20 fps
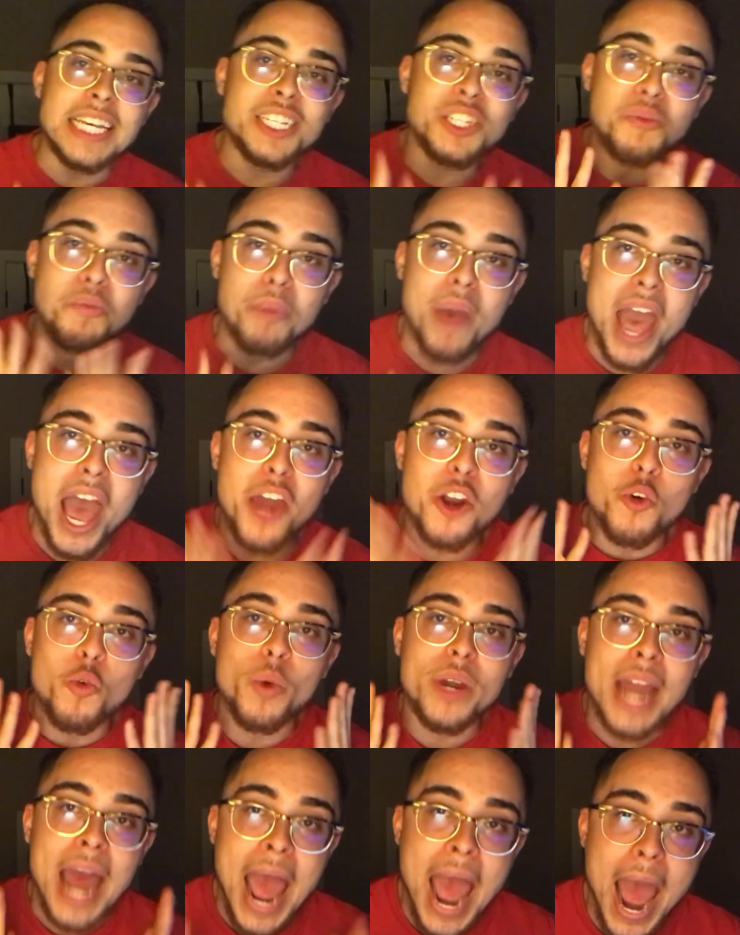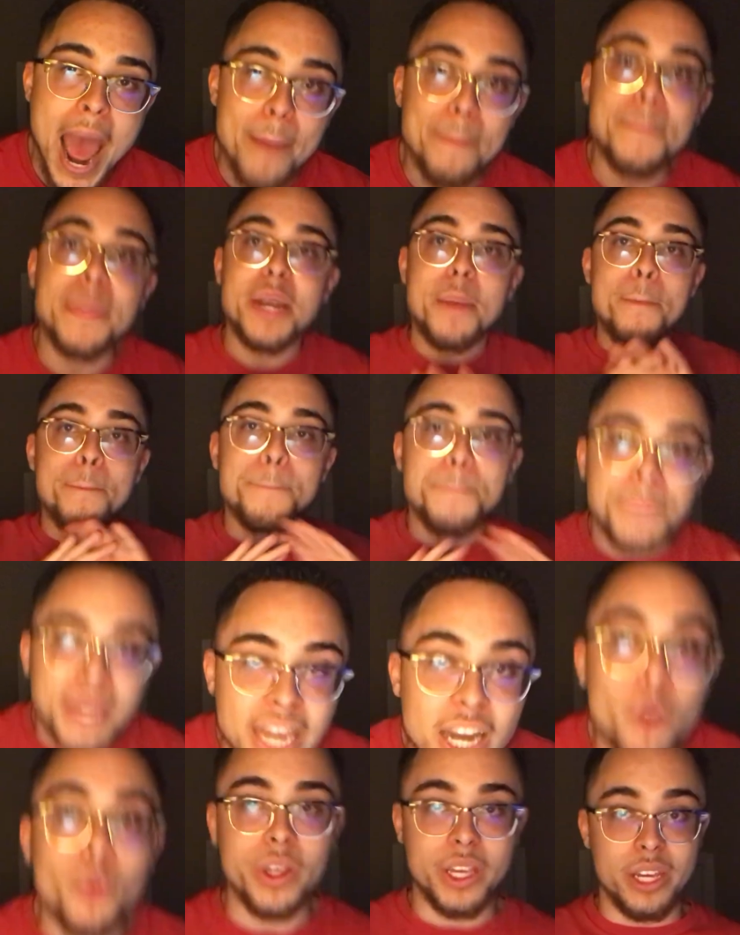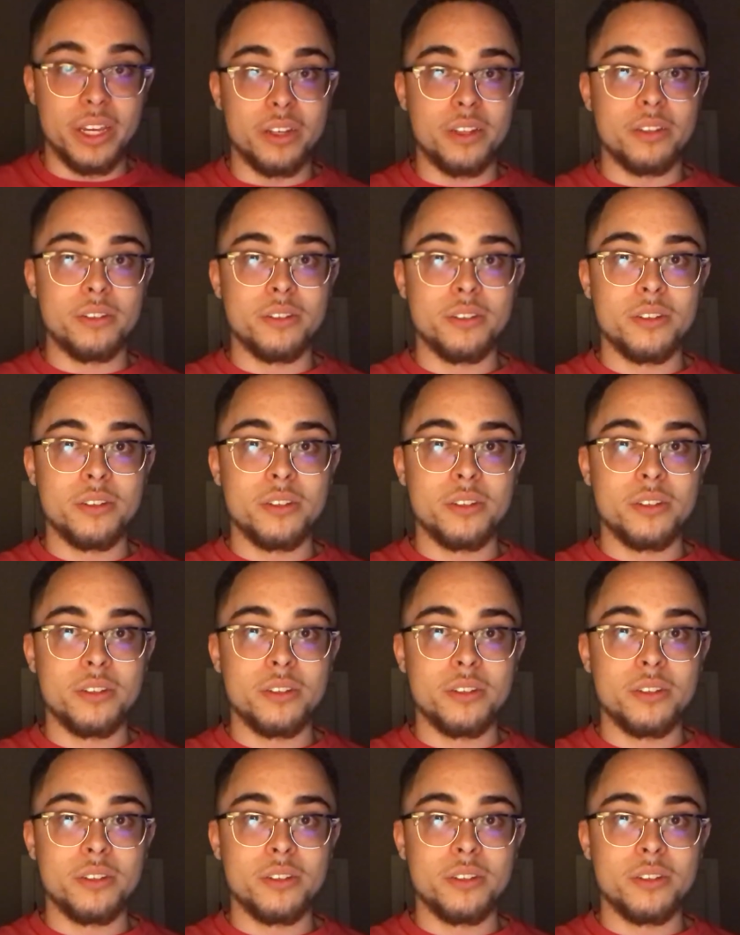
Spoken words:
this battle would happen, period.